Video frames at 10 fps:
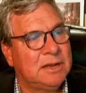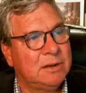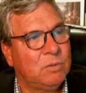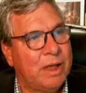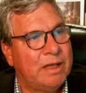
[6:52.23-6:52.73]

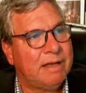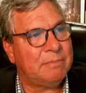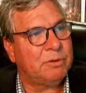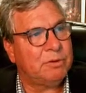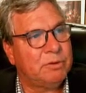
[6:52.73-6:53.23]
wave
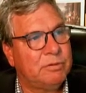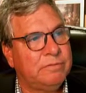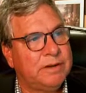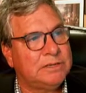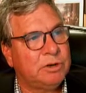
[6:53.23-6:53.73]
amplitude
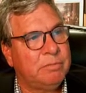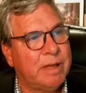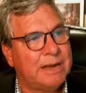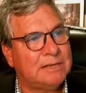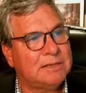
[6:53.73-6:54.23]
V0
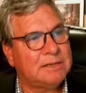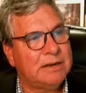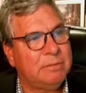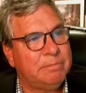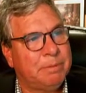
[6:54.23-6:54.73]
minus e
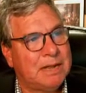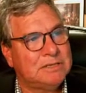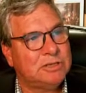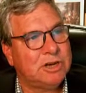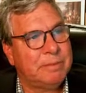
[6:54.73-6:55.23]
to the
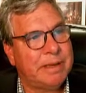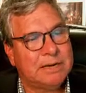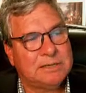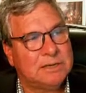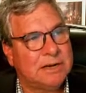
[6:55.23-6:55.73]
plus j
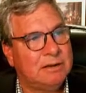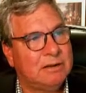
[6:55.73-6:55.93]
beta z.